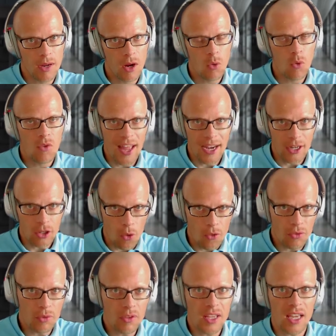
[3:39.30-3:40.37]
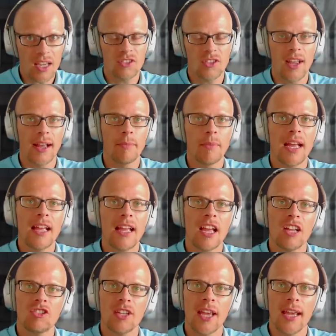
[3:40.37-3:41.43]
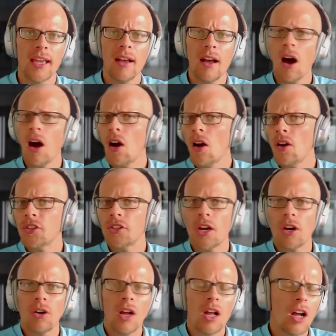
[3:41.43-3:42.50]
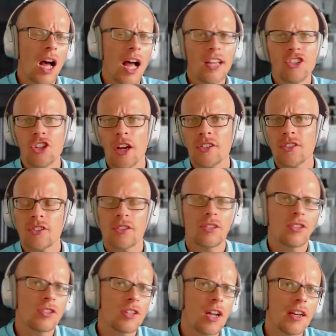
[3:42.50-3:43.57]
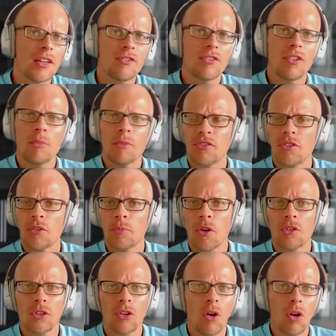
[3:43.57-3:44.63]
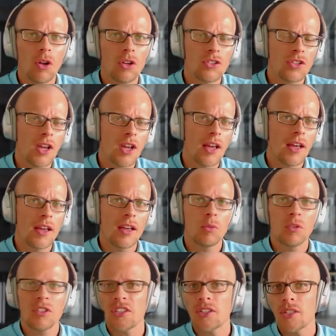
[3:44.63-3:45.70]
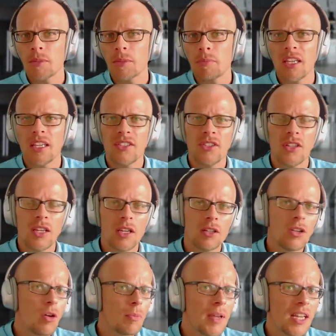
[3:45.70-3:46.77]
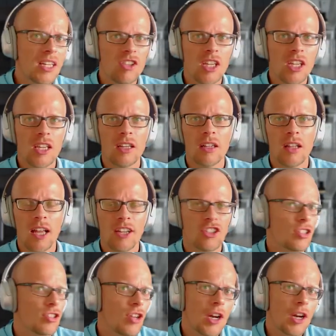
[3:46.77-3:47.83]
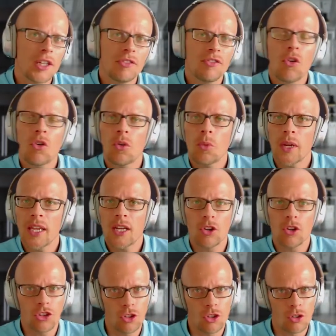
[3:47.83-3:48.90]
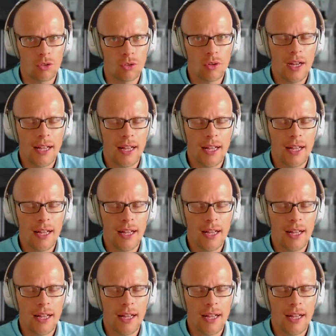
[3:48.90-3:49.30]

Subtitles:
who then go through the exam and say, oh, you know, I just studied from a few protocols. It was easy peasy, no big deal. I just studied for a week or two.